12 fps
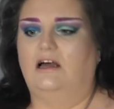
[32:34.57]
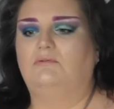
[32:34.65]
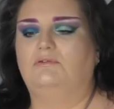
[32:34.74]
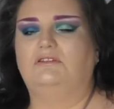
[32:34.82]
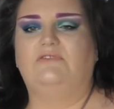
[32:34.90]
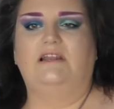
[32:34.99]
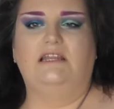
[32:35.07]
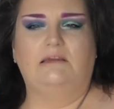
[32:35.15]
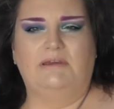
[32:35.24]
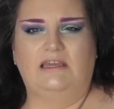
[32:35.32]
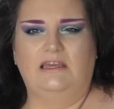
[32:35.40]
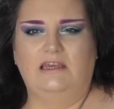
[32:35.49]
I was feeling a
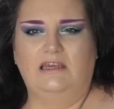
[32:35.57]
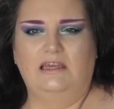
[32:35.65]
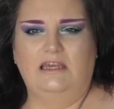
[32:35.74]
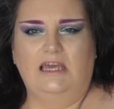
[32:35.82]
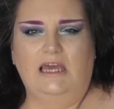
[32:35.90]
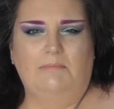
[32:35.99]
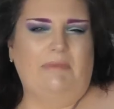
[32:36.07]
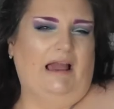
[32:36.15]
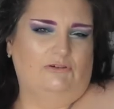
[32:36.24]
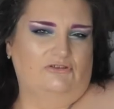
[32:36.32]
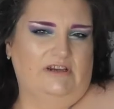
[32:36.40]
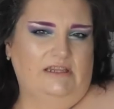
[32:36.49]
bit
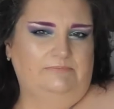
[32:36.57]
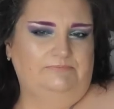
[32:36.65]
powdery.